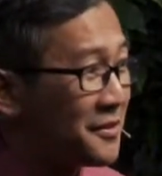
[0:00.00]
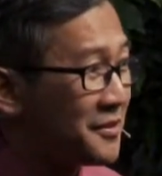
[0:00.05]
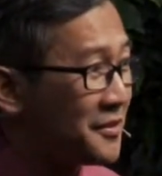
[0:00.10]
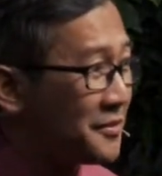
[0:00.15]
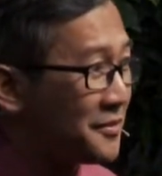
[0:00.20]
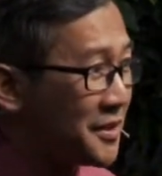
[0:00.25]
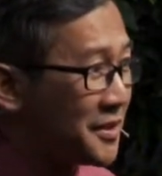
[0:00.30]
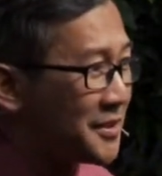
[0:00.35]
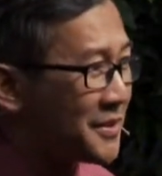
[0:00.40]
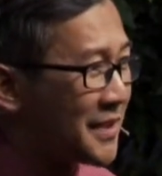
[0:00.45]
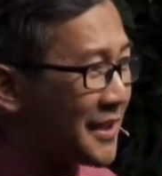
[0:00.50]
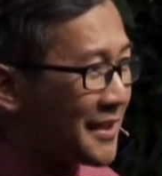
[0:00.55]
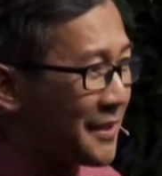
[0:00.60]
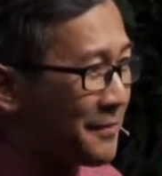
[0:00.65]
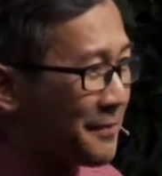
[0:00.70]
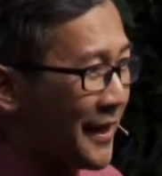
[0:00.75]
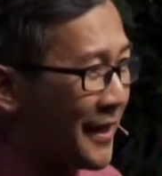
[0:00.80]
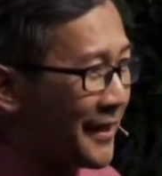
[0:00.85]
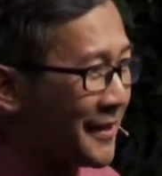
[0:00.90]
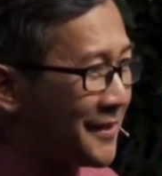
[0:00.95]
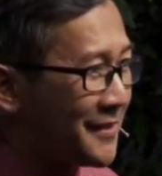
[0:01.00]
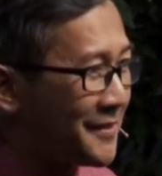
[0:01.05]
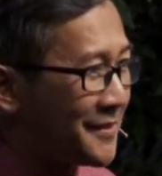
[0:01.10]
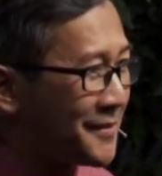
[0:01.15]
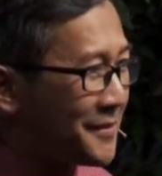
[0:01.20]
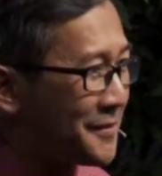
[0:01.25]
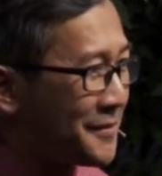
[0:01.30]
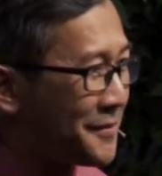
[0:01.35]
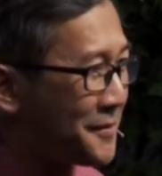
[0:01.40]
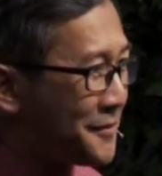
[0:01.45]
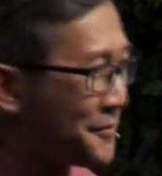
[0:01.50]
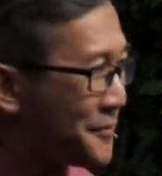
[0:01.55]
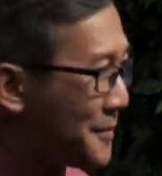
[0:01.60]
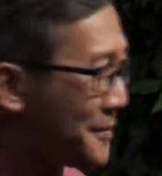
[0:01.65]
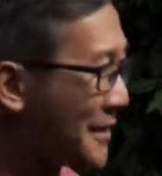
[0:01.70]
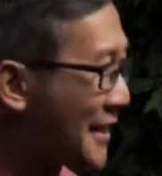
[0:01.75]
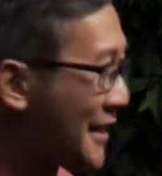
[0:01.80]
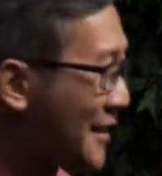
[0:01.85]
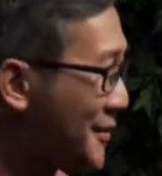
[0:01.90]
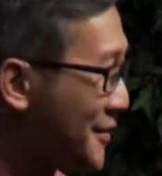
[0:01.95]
we do not abide, we
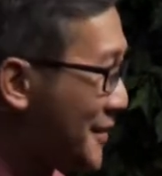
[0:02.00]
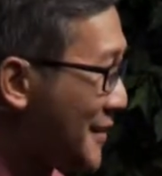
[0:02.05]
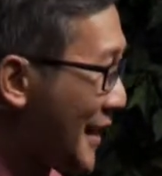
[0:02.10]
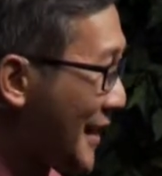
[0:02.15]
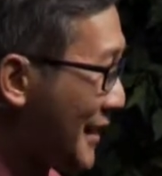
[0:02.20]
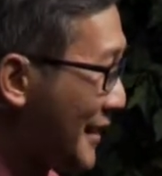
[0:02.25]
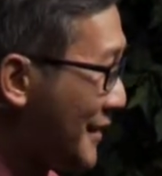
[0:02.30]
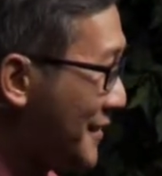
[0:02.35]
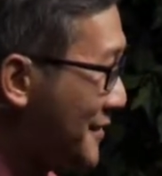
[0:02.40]
begin to die.